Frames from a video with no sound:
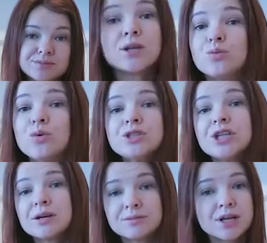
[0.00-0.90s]
And what
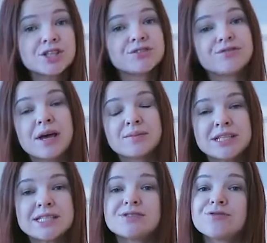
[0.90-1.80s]
are Russian
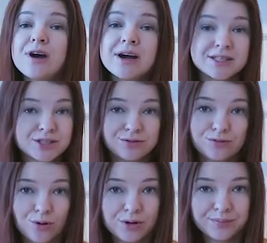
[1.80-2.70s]
feminists fighting
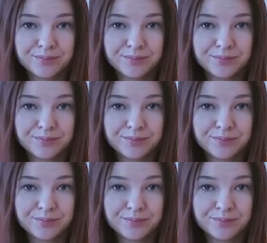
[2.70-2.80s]
for?